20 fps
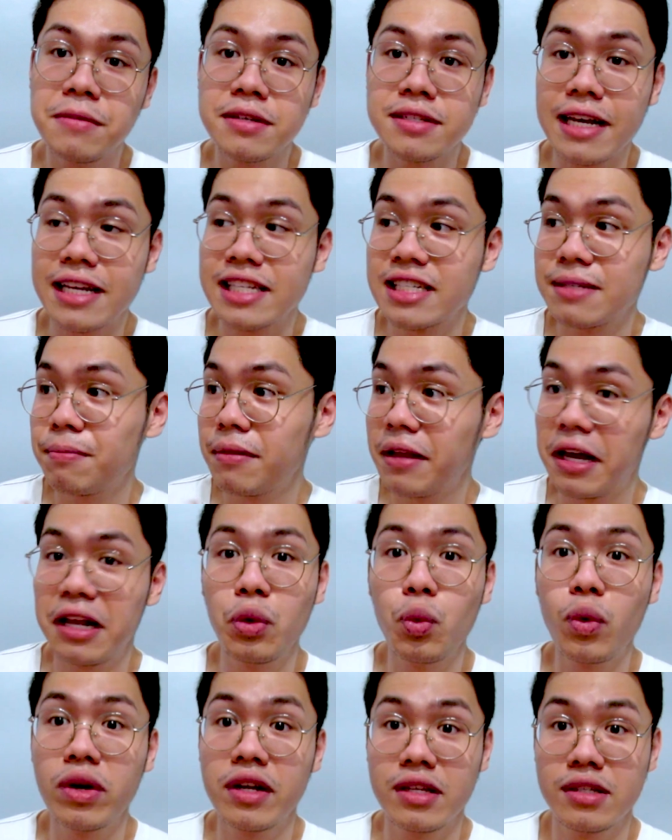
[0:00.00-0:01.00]
just
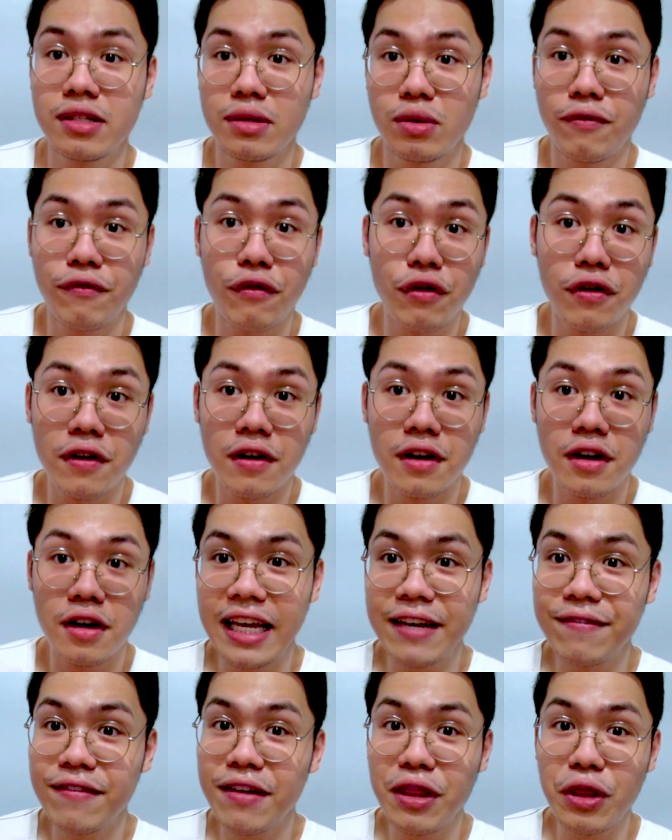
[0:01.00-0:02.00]
explain what it's for,
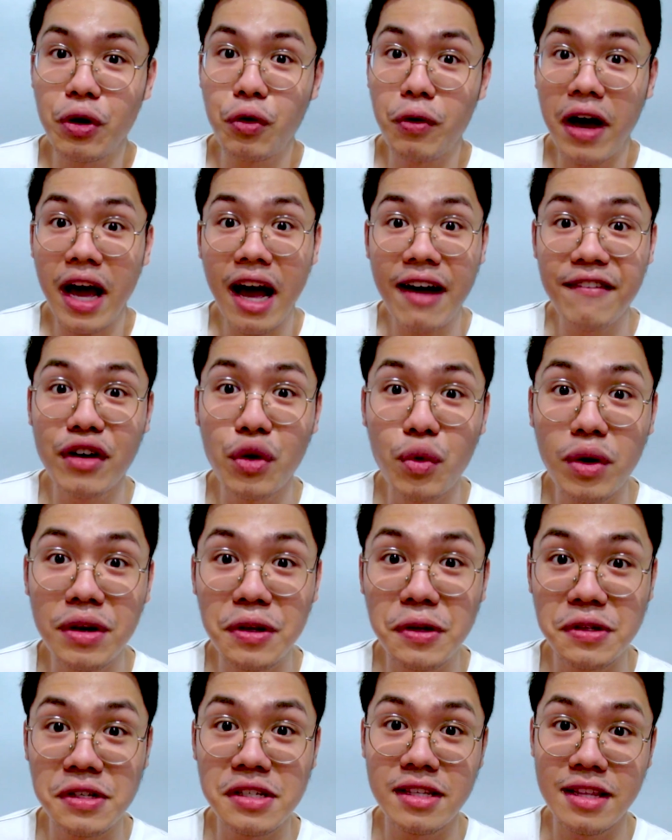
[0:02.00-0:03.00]
even though everyone
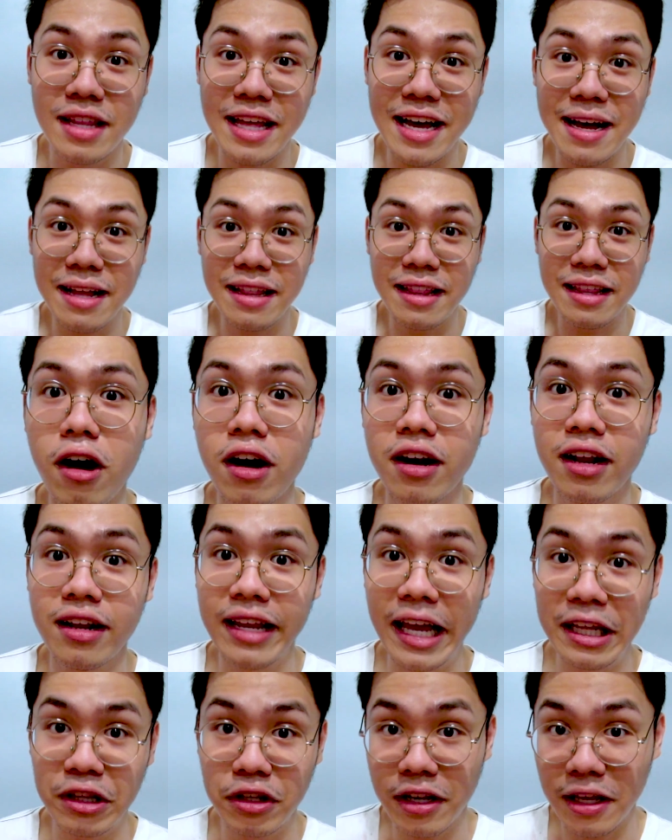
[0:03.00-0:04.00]
uses that on a
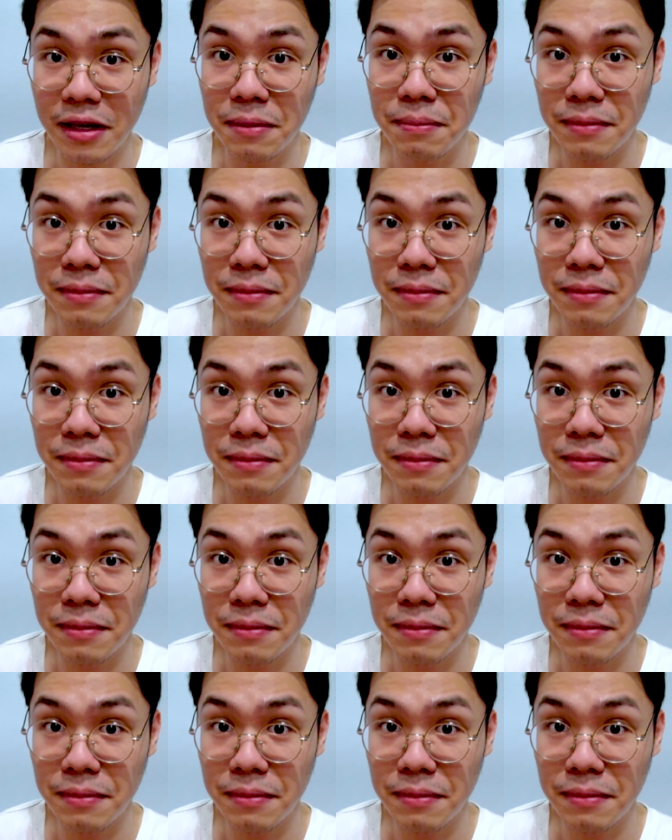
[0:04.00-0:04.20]
day-to-day